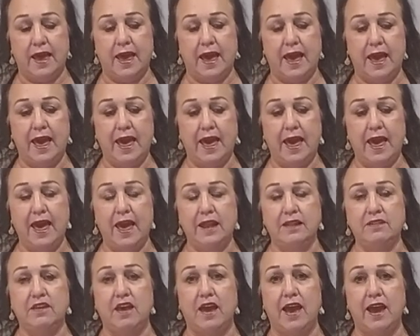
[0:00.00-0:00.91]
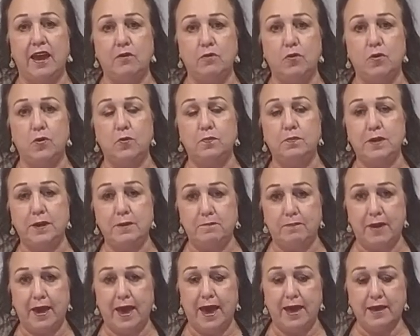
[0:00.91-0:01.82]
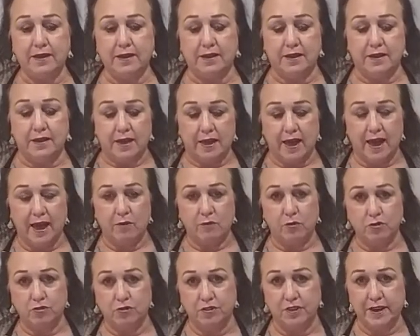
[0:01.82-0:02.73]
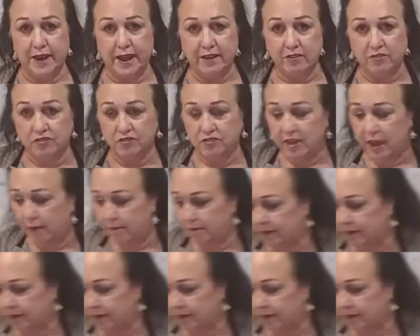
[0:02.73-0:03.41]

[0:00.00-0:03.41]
and I will be back, and we'll do the next step.